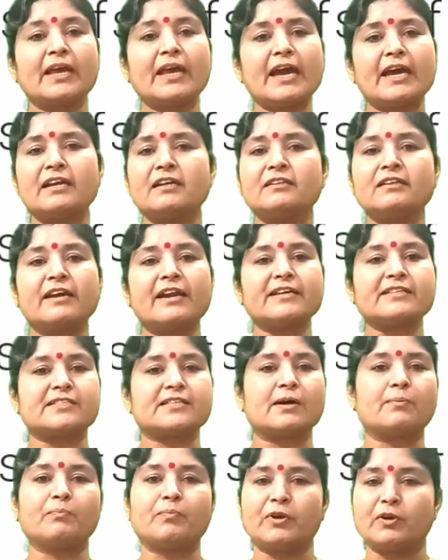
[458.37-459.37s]
Another
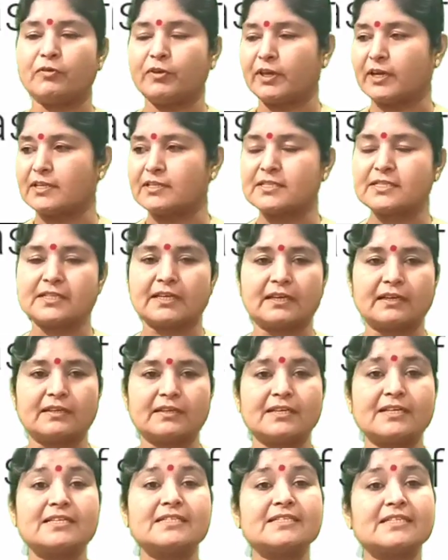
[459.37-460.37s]
example we can say,
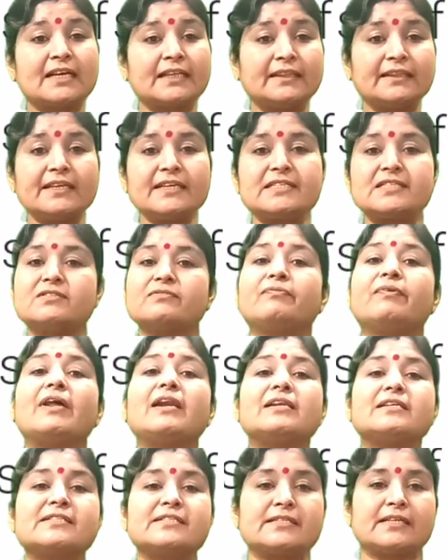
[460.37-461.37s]
Satish
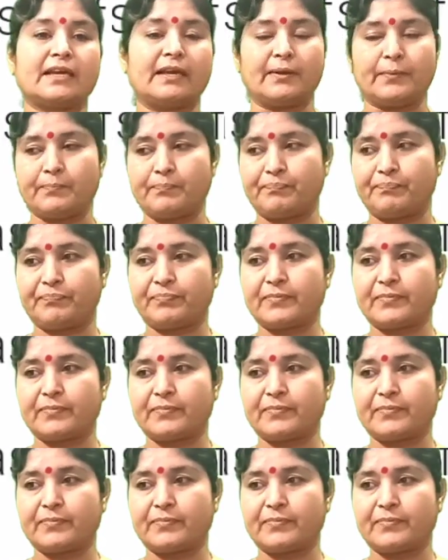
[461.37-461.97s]
will say.